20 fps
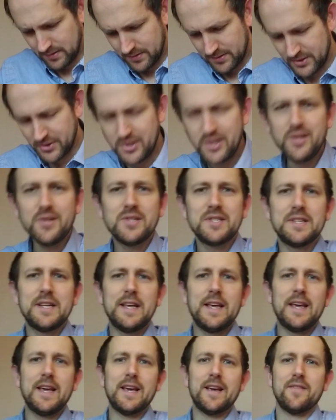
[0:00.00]
So, do you
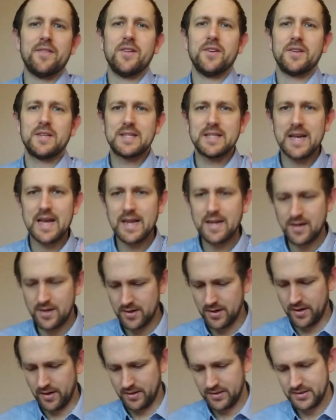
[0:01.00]
see here the
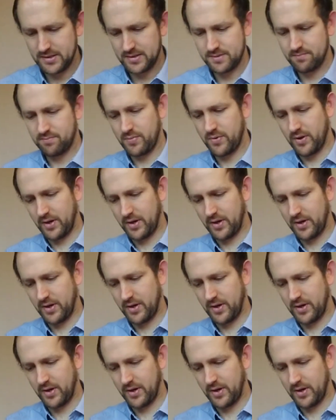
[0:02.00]
tenderness,